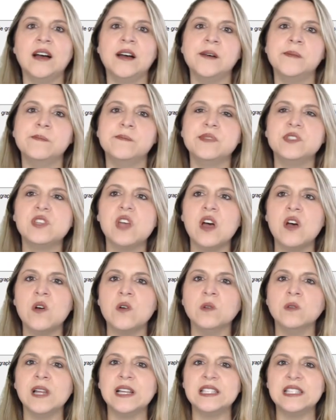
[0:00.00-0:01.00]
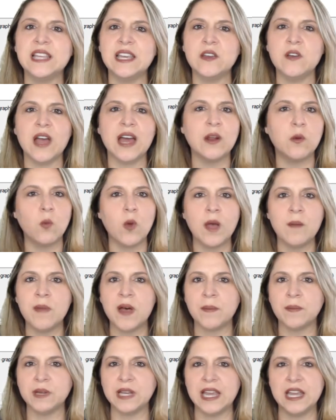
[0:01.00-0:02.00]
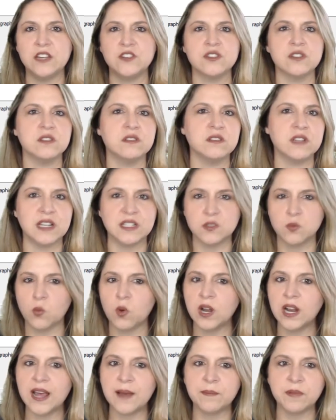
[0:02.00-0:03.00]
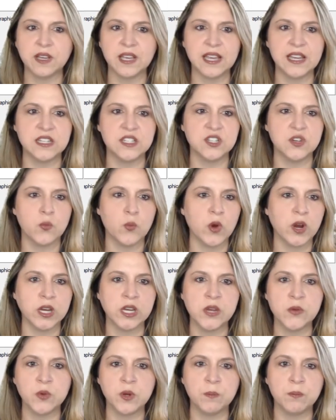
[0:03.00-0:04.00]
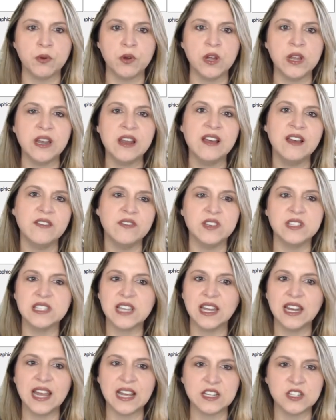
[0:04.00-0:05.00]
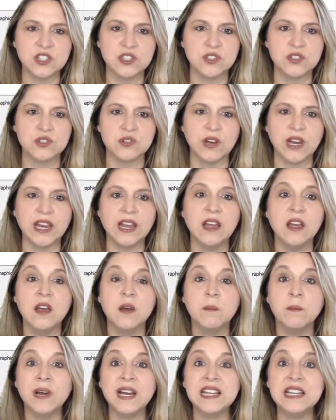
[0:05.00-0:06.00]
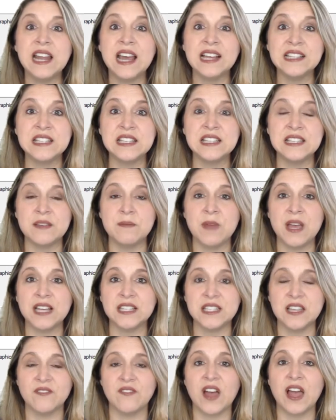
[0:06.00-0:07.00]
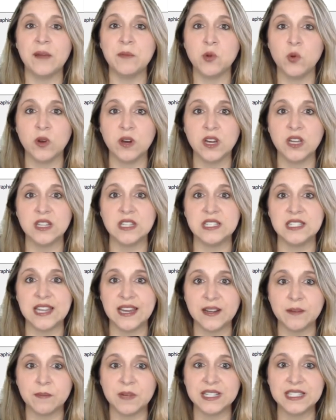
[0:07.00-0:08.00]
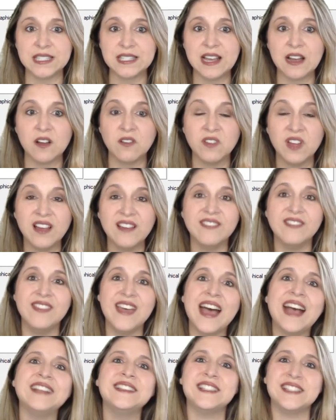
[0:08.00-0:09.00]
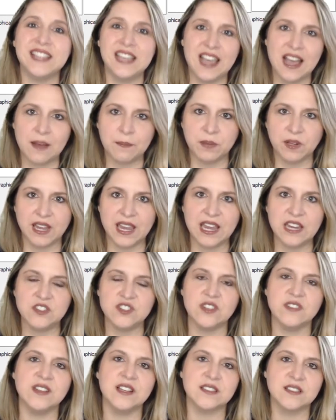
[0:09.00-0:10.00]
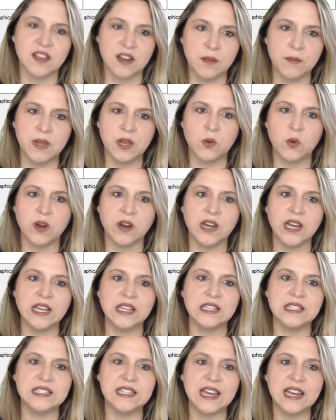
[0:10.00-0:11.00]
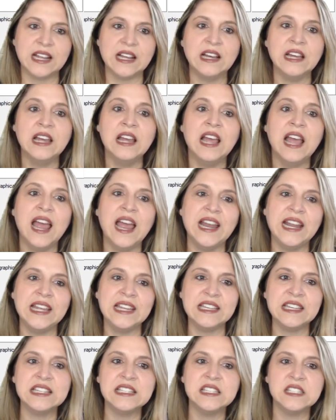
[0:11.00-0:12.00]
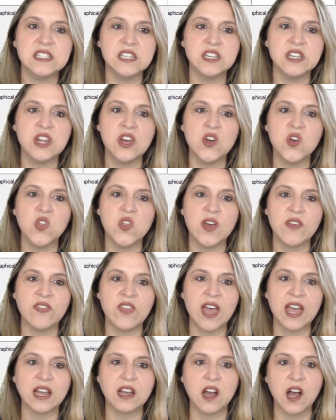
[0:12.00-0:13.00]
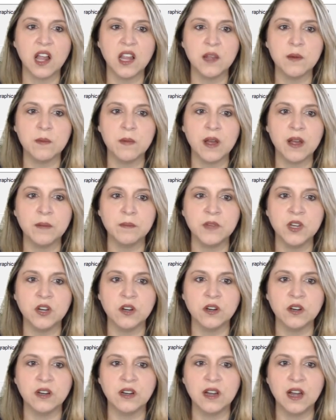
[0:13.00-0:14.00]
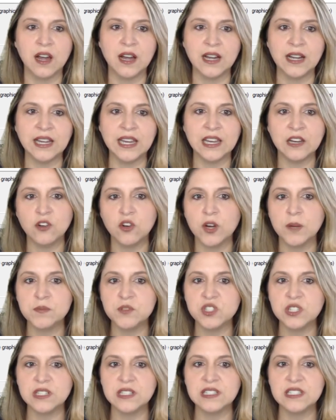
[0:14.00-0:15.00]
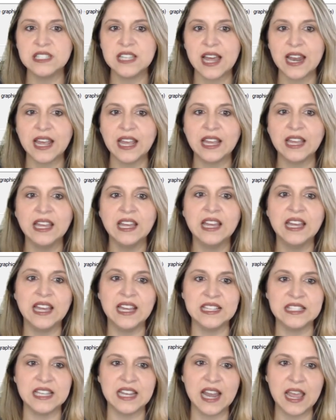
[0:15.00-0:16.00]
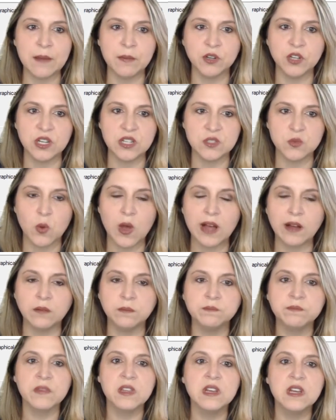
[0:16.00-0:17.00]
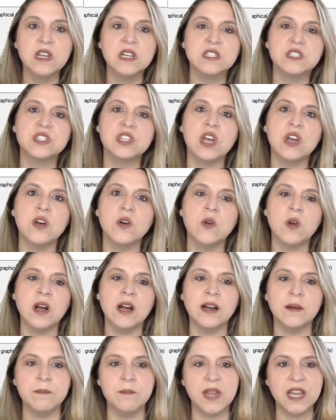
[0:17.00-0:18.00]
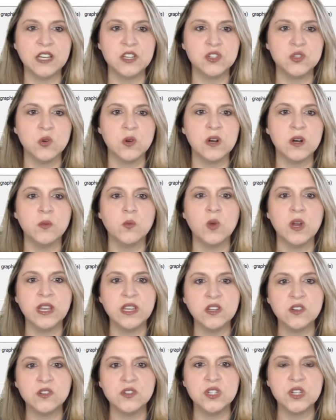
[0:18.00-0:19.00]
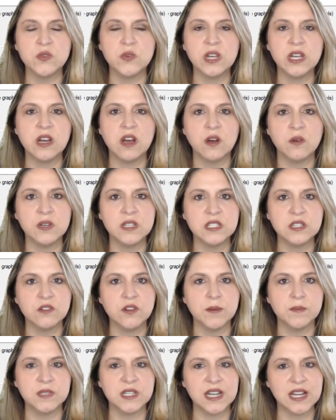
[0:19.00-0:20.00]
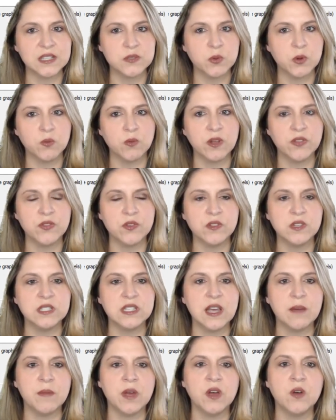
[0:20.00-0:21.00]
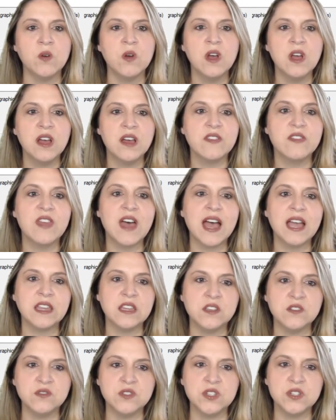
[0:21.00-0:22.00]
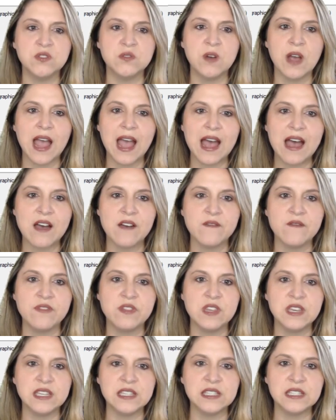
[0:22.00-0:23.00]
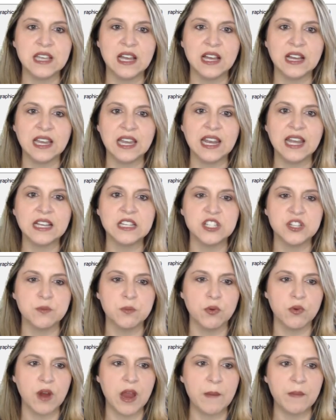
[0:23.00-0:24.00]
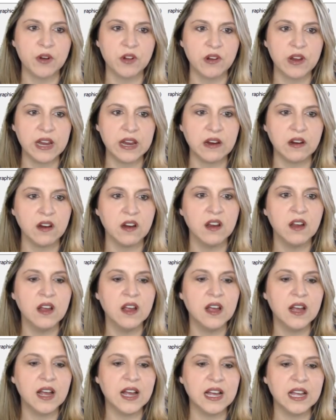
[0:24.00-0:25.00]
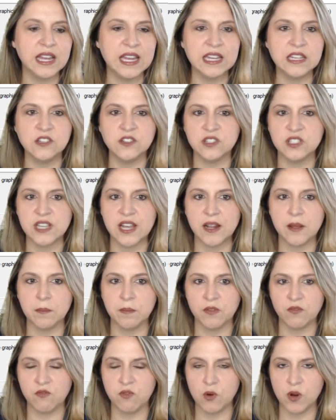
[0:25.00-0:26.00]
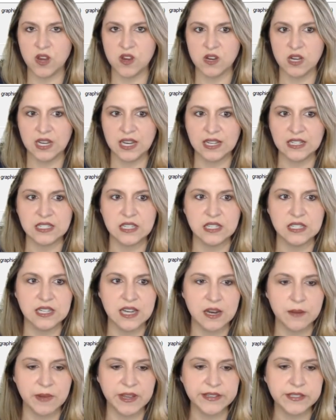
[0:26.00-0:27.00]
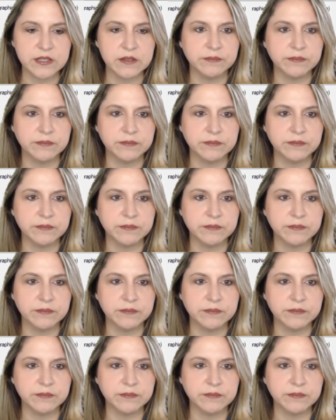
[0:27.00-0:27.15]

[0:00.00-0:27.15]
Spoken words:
So let's say you had a web application. That's one application where you would put this connection string. But SSMS, if I'm querying the data myself, that's the application that's going to be querying the data. And it needs to know that that column of your encryption setting is enabled as well. So make sure when you're doing Always Encrypted, as we run through the demo, that you do have this connection parameter here in your setup before you connect to the database.